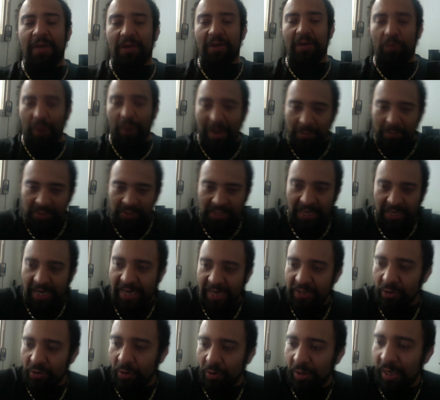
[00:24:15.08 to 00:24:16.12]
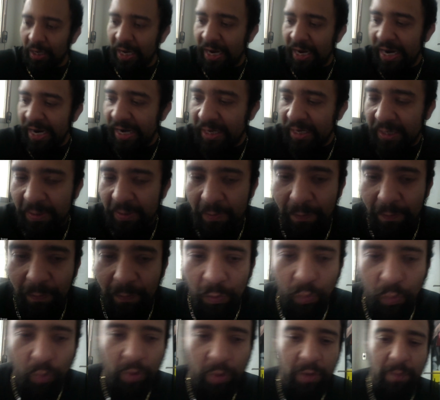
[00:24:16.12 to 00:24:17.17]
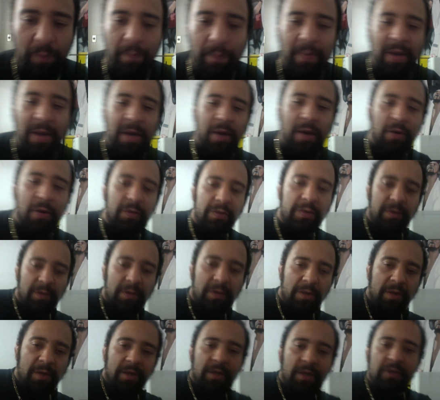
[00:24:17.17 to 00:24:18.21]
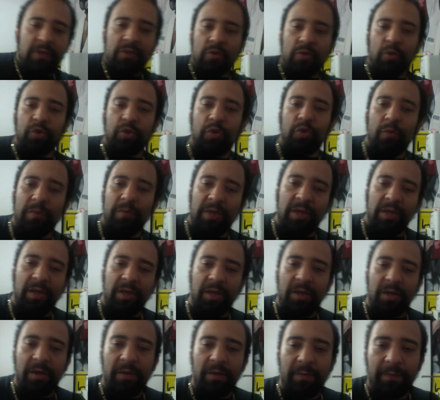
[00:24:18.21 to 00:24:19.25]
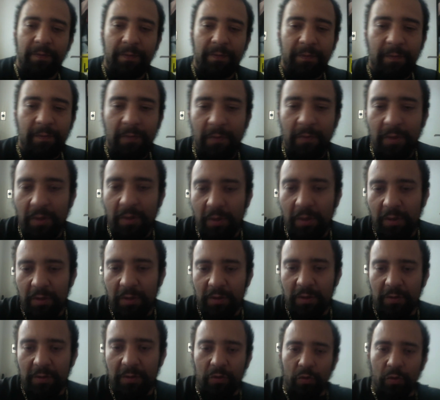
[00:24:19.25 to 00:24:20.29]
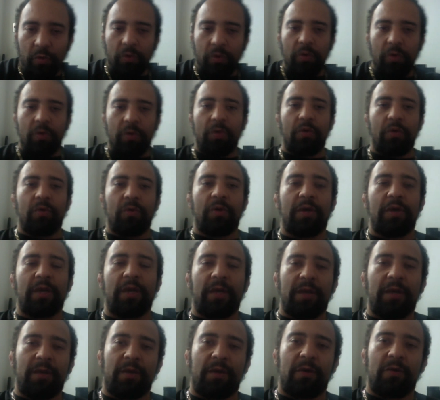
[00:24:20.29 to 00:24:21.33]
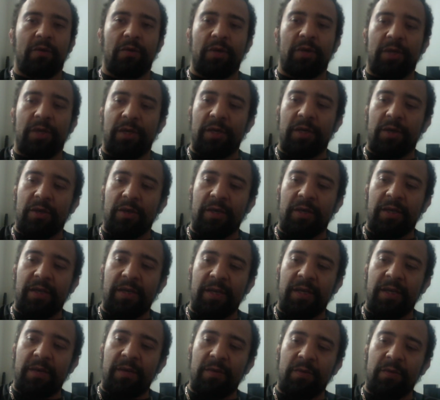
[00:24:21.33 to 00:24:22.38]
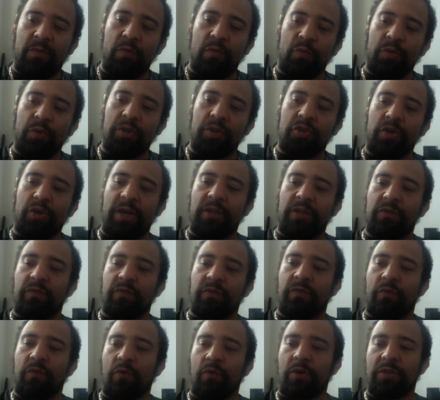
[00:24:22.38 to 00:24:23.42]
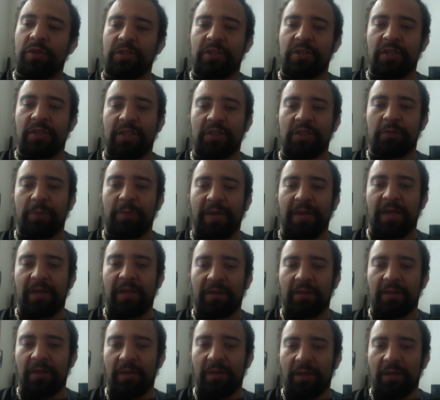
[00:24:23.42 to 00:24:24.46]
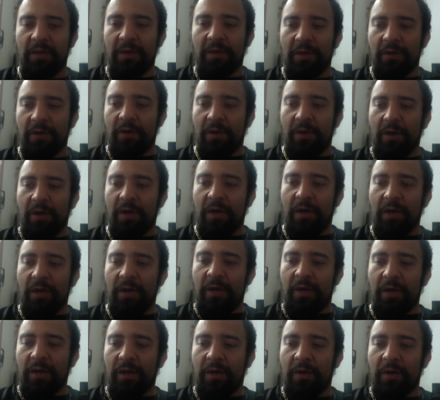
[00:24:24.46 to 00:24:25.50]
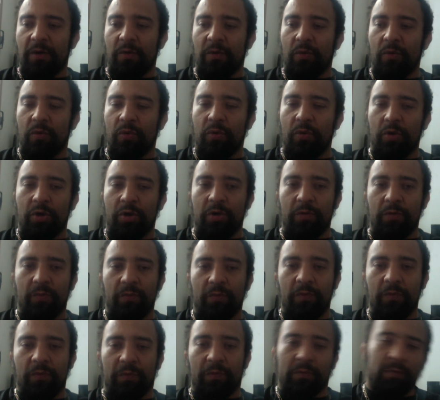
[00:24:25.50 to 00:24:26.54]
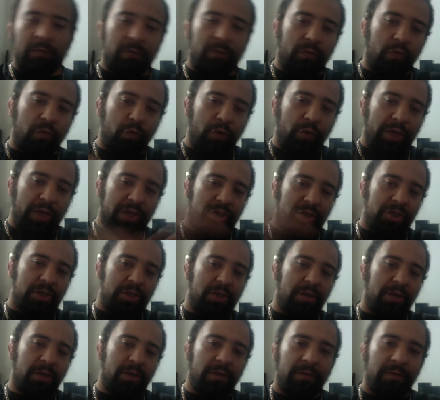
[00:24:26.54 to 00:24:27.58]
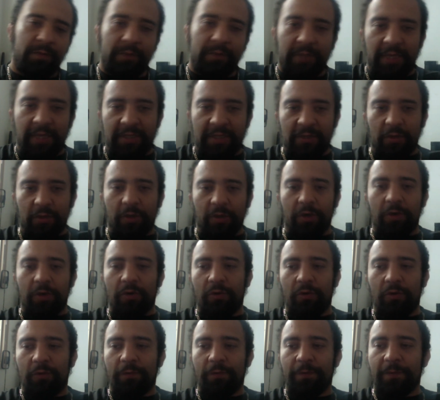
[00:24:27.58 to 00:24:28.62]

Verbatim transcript: websites, online, word of mouth, social media, Google, you know, and and we try to of course expand uh or reach, you know, that's our mm. goal.